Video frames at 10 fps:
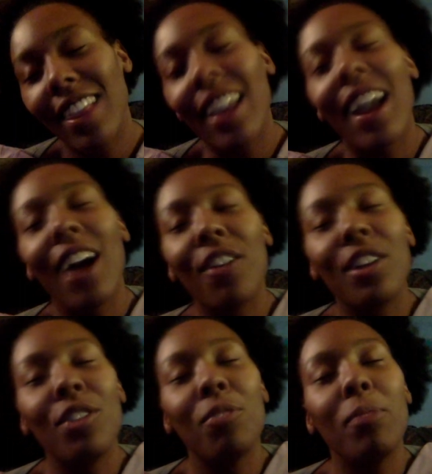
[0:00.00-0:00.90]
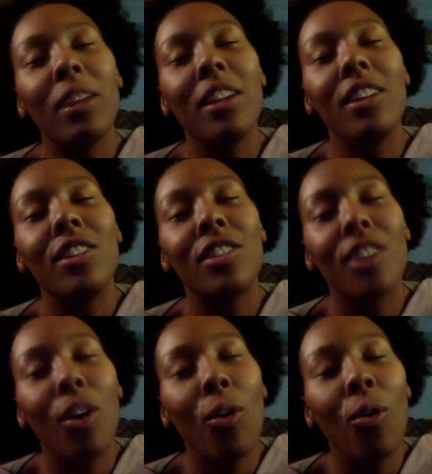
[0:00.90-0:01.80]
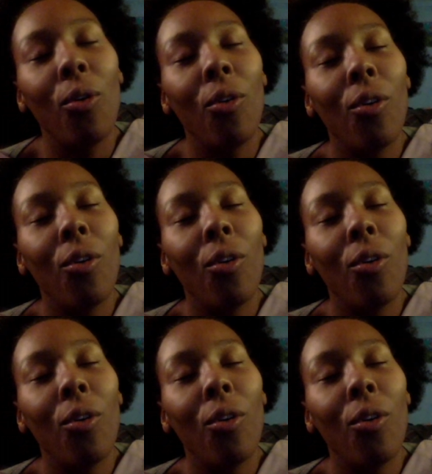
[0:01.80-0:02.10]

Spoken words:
how can you be so